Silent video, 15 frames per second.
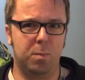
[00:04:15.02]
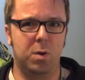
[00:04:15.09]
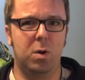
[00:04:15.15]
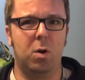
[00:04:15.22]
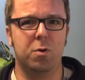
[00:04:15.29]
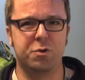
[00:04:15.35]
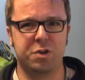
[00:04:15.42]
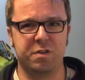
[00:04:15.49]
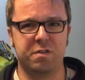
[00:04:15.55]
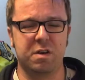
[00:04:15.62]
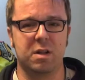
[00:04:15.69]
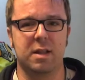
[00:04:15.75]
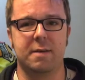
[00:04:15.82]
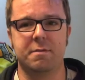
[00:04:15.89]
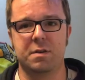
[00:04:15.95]
Oceans
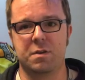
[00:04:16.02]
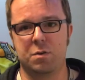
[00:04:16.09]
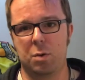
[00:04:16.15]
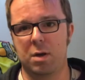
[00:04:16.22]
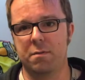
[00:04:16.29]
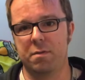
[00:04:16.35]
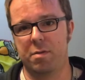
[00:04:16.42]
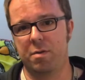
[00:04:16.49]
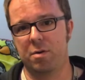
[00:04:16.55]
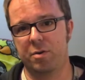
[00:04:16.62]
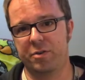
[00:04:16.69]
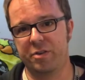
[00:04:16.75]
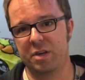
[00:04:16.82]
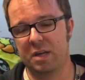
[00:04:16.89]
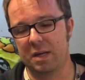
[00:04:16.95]
11, 12, and
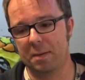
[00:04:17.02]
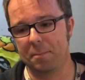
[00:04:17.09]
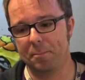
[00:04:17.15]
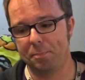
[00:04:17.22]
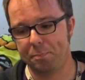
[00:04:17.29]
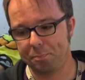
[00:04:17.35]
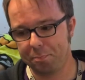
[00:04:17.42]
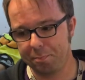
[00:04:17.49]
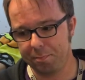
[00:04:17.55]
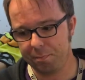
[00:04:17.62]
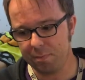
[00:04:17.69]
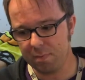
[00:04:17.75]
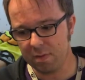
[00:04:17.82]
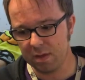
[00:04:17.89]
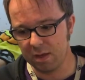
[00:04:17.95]
13.
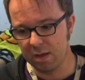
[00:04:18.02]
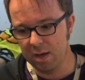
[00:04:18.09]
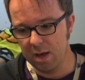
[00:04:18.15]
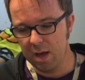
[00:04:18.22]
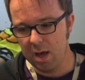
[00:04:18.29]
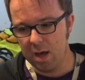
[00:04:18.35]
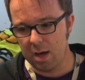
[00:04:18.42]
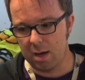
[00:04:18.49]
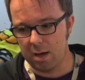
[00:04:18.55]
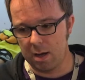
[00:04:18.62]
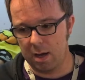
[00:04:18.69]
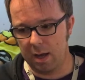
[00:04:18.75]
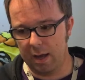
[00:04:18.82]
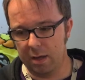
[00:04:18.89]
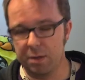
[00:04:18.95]

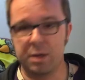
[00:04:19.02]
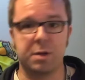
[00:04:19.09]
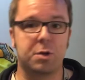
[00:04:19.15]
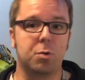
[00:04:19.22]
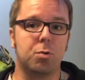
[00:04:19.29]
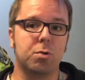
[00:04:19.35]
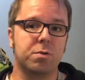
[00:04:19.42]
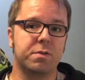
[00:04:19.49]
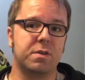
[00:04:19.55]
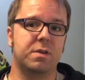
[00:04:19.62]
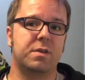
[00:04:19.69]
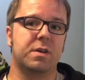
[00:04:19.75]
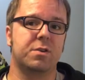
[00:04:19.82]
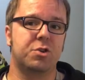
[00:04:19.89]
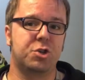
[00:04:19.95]
Elliot Gould
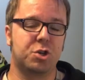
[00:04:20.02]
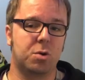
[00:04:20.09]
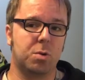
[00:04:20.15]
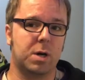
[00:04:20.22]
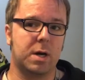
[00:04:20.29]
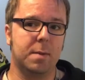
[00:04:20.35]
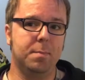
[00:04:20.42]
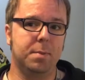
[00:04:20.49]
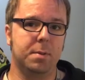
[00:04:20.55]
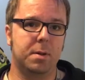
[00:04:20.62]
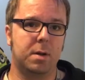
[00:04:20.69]
does show up.